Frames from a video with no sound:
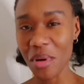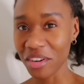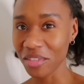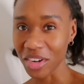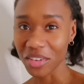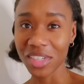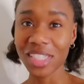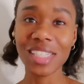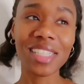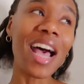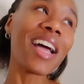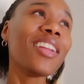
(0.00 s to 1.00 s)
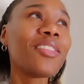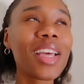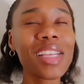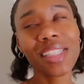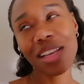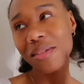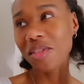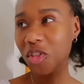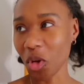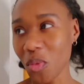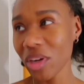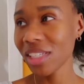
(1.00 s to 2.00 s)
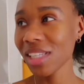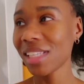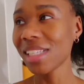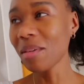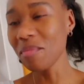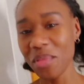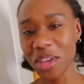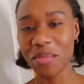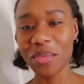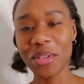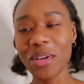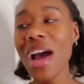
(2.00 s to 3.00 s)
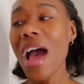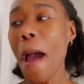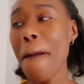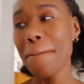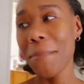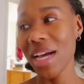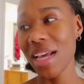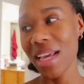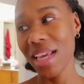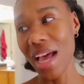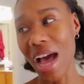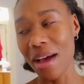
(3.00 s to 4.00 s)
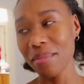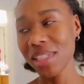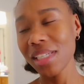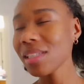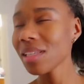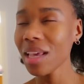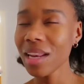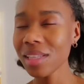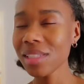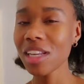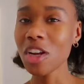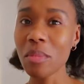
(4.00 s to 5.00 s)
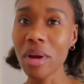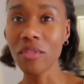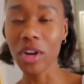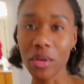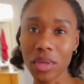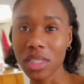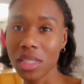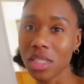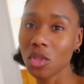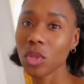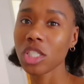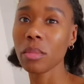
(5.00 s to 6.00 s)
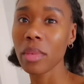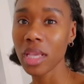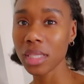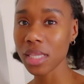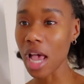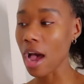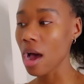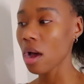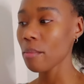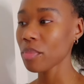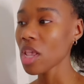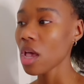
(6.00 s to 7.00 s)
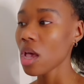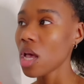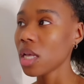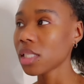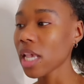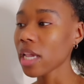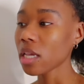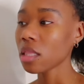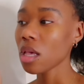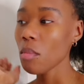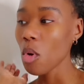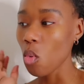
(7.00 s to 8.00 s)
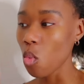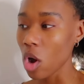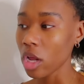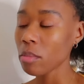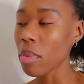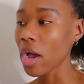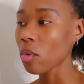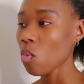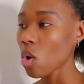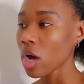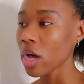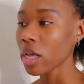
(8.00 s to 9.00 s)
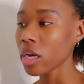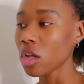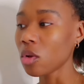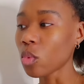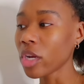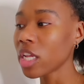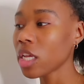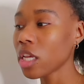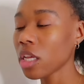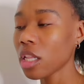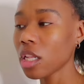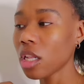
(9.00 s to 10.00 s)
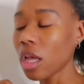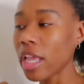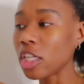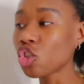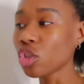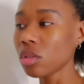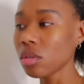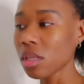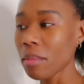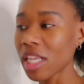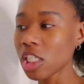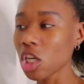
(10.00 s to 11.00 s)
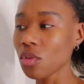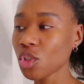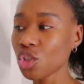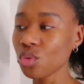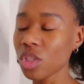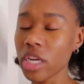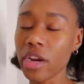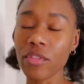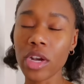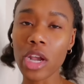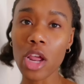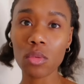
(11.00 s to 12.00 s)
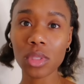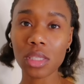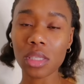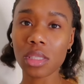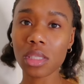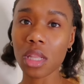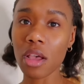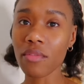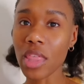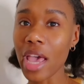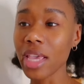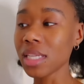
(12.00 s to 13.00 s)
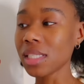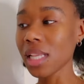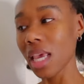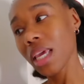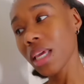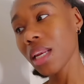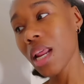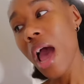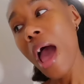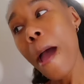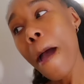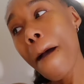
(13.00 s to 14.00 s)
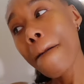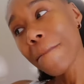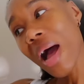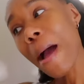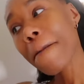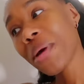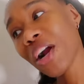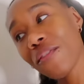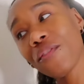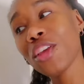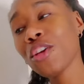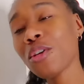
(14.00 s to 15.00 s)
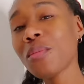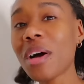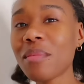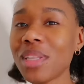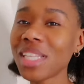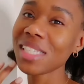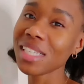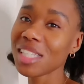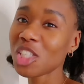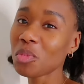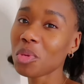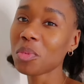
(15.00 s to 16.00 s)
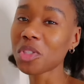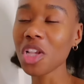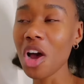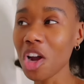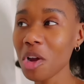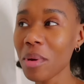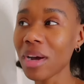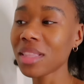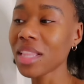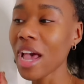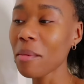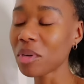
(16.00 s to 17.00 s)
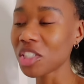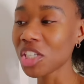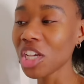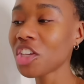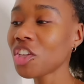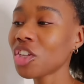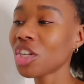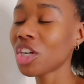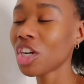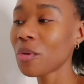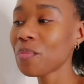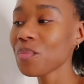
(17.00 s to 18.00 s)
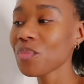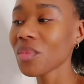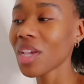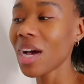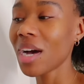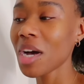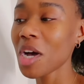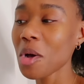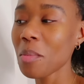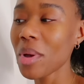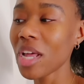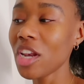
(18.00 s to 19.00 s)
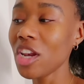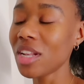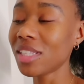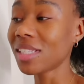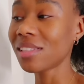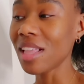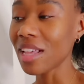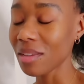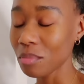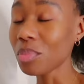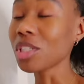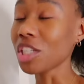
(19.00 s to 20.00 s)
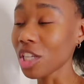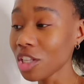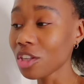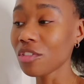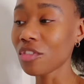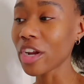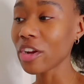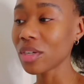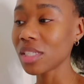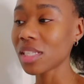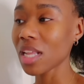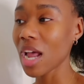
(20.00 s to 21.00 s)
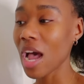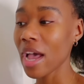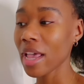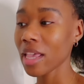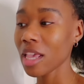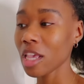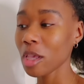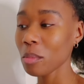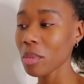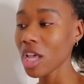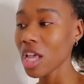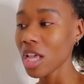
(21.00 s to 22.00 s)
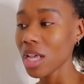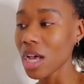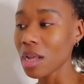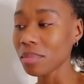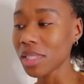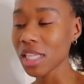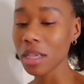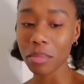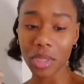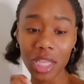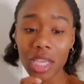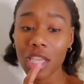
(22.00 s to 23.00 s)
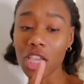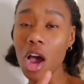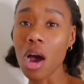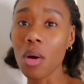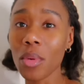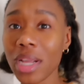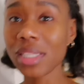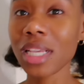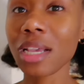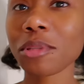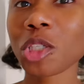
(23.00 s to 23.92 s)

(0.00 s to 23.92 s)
my fragrances. I know that sounds so weird to some people, but I'm just getting to know my fragrances, which means I'm taking them one by one, reintroducing myself to the different notes and stuff that is in my perfume. I'm listening to people talk about that particular the particular fragrance that I am sampling. Y'all, when I say I'm